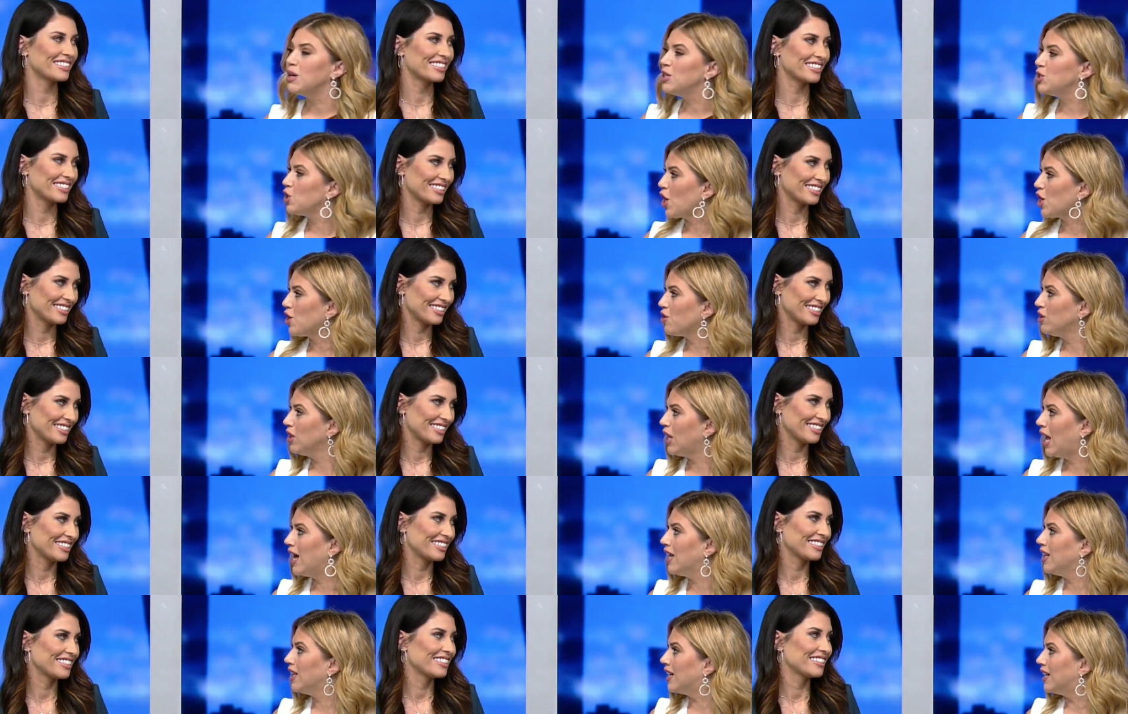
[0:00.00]
Speaker 1: my daughter
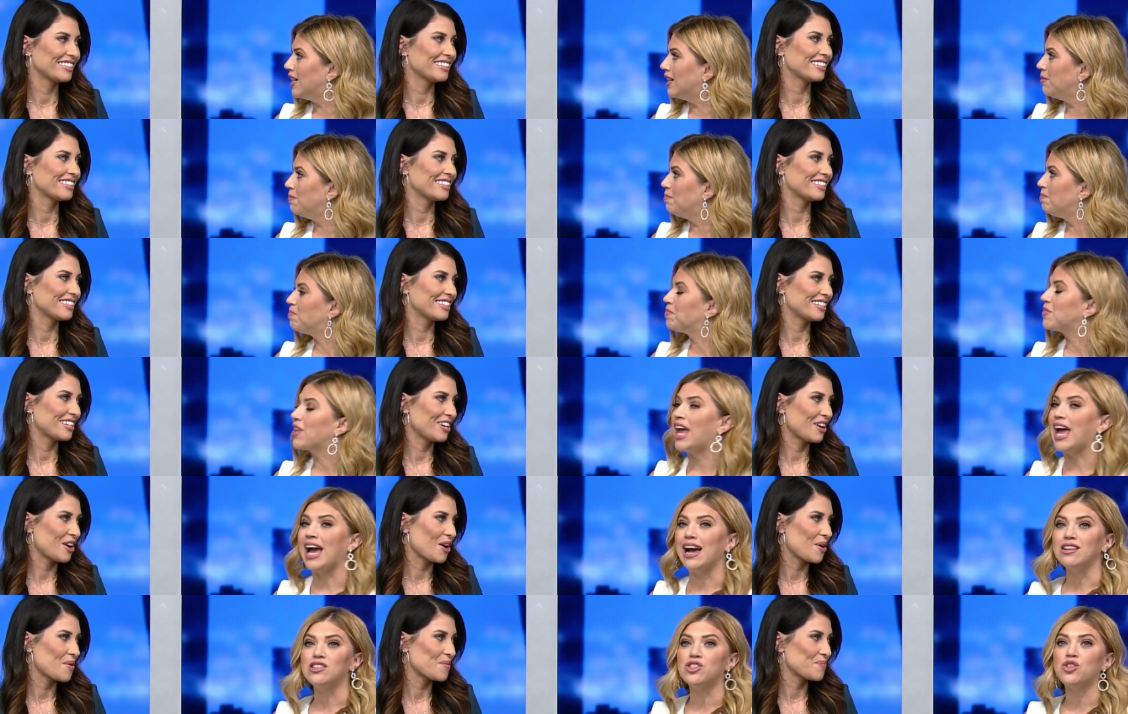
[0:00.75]
Lila
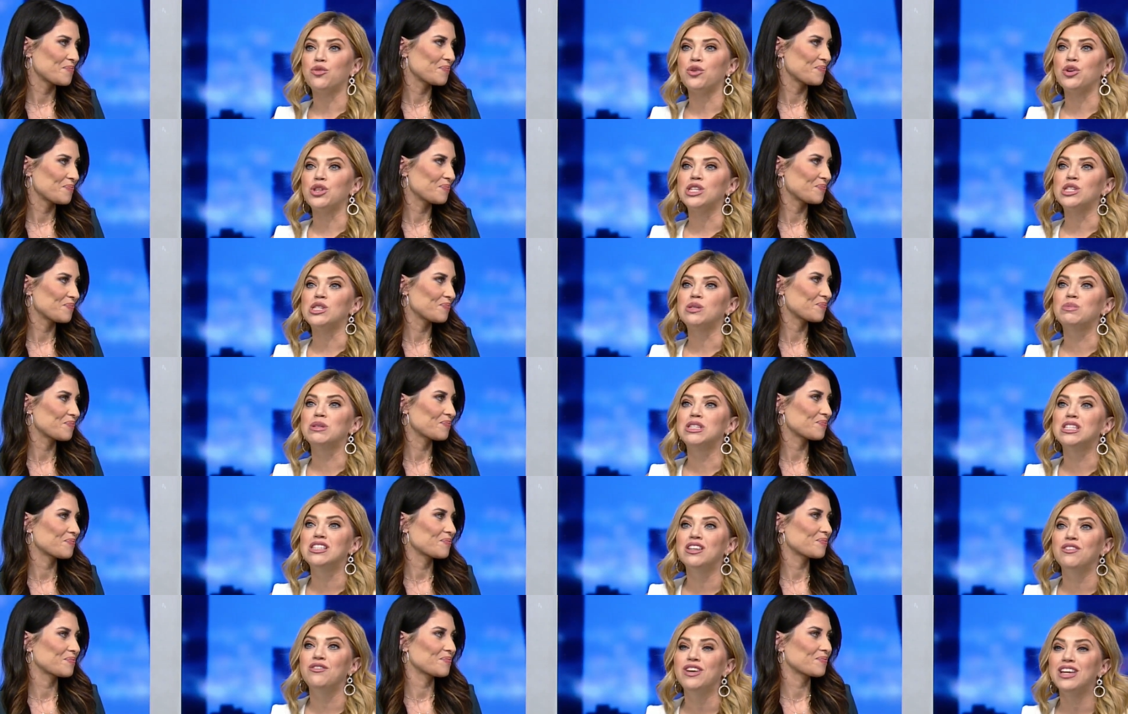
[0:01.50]
asked for the
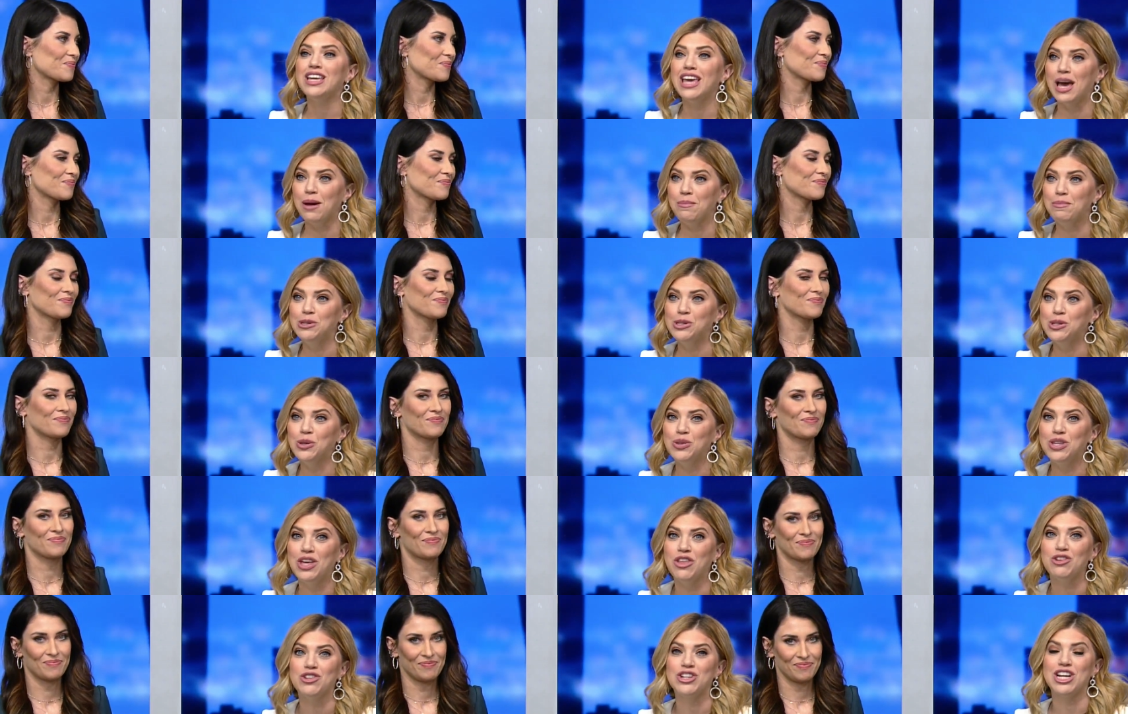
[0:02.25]
specific episode
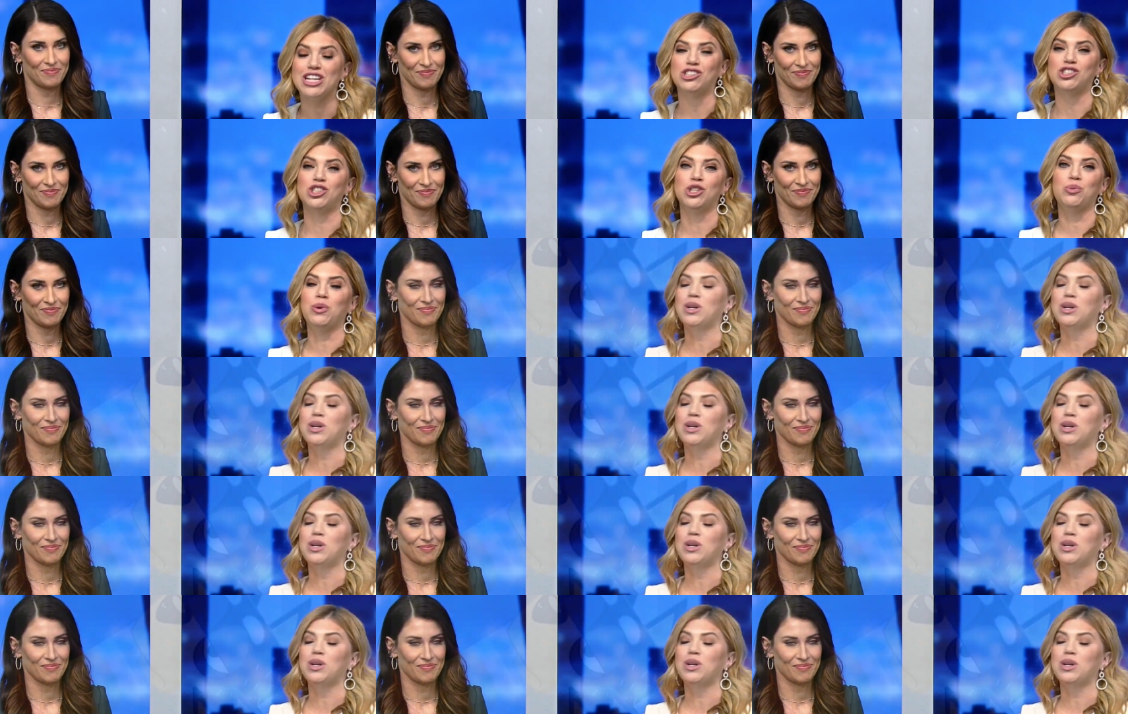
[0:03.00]
the other day. She